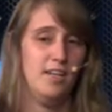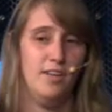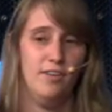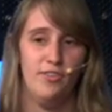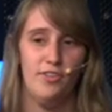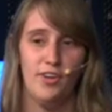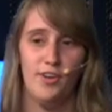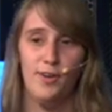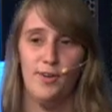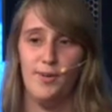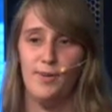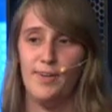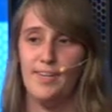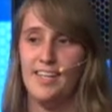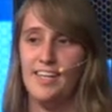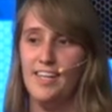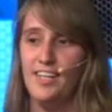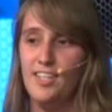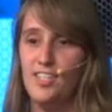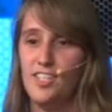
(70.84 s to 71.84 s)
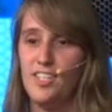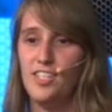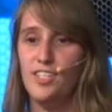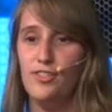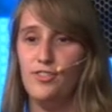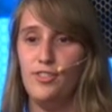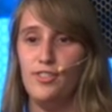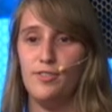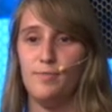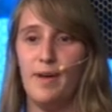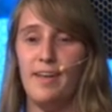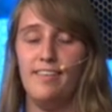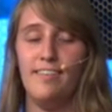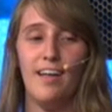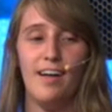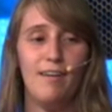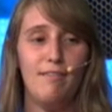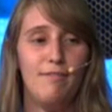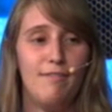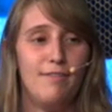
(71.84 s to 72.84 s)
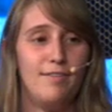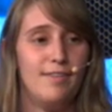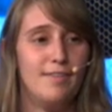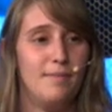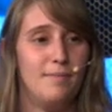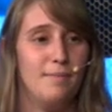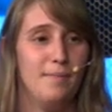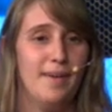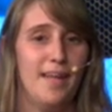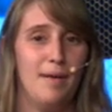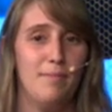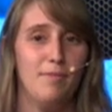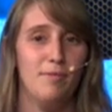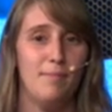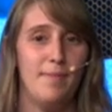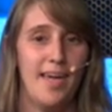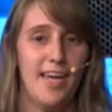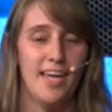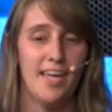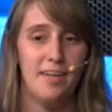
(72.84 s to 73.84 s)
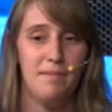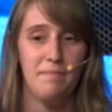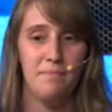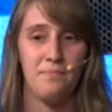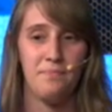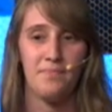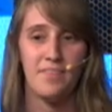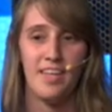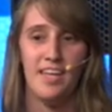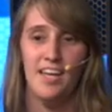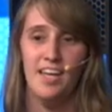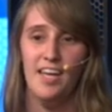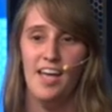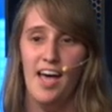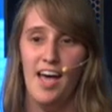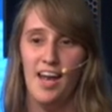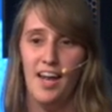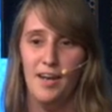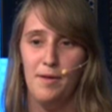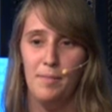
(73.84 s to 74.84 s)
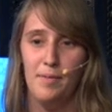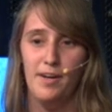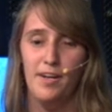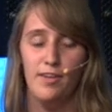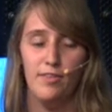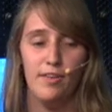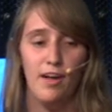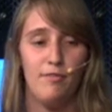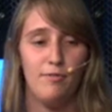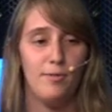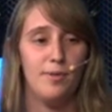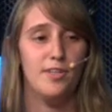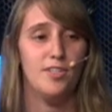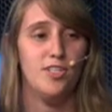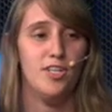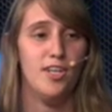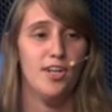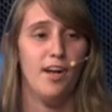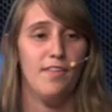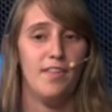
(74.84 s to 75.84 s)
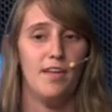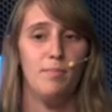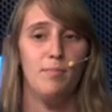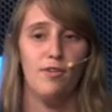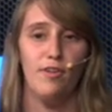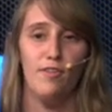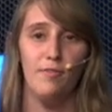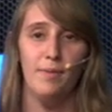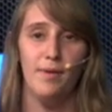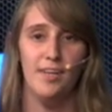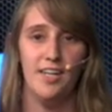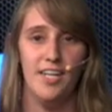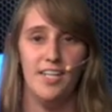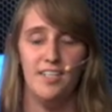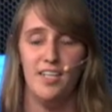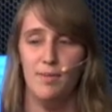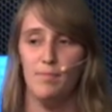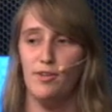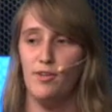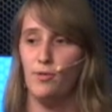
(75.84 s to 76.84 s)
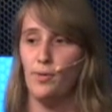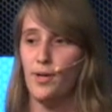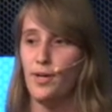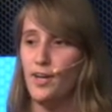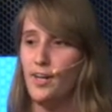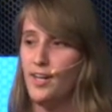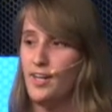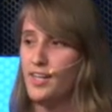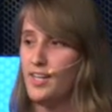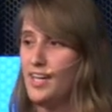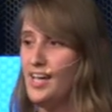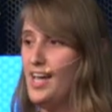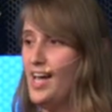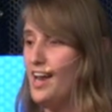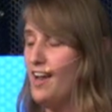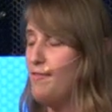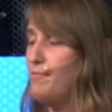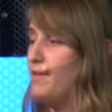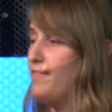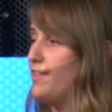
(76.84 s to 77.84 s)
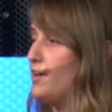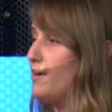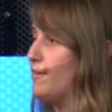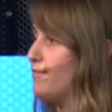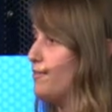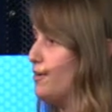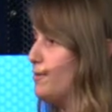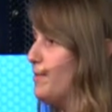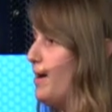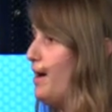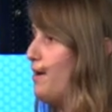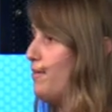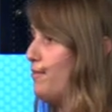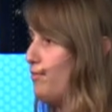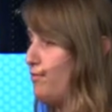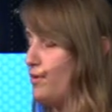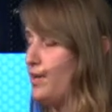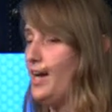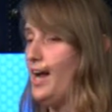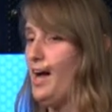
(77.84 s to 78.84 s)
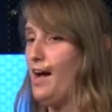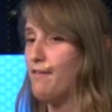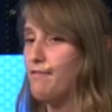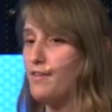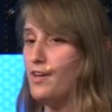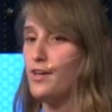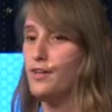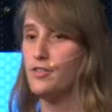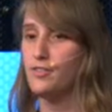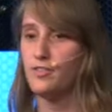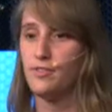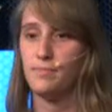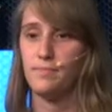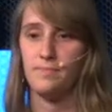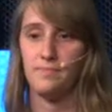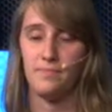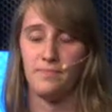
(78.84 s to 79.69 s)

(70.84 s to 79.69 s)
So just to introduce myself, my name's Megan, and I'm a software engineer on the Observability team at Twitter, and I've been there for about 3.5 years.